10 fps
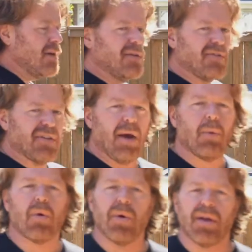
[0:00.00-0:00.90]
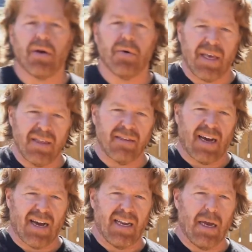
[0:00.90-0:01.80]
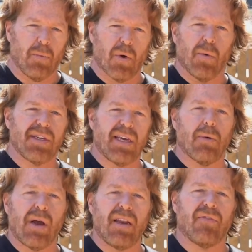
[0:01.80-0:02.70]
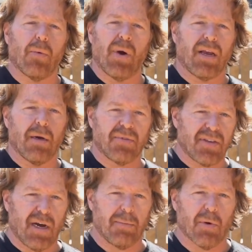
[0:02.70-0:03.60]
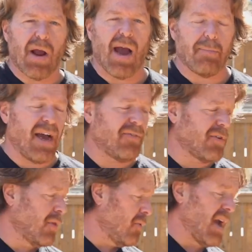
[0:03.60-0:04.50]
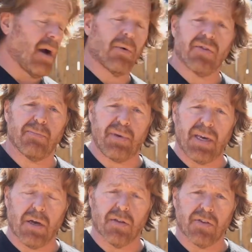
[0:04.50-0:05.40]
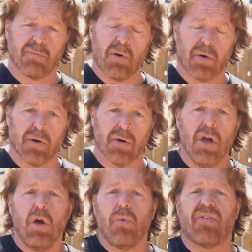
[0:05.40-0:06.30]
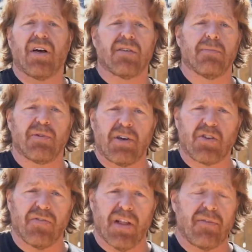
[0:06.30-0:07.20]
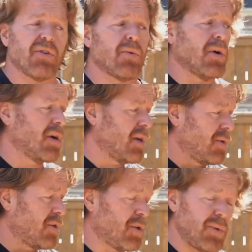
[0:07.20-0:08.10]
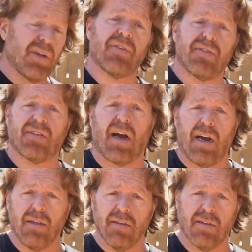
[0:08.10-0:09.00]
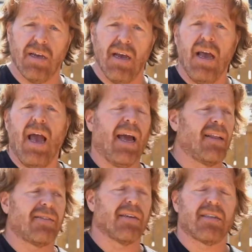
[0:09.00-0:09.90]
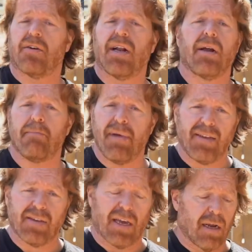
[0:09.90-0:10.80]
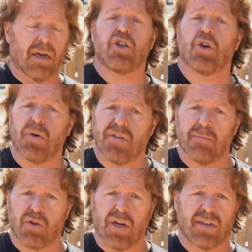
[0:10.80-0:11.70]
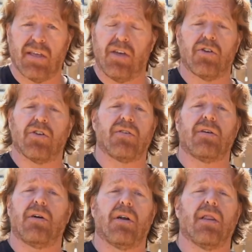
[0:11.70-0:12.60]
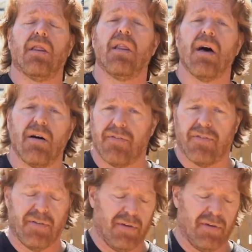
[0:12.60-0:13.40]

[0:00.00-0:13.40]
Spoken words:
So now we're going to go inside and we're going to get ready for when it comes time to wrap after 3 hours of being on the smoker. We've got some special flavors. We're going to do 2 different styles and it's going to turn out amazing. And I'm going to show you some tricks that you're just going to love.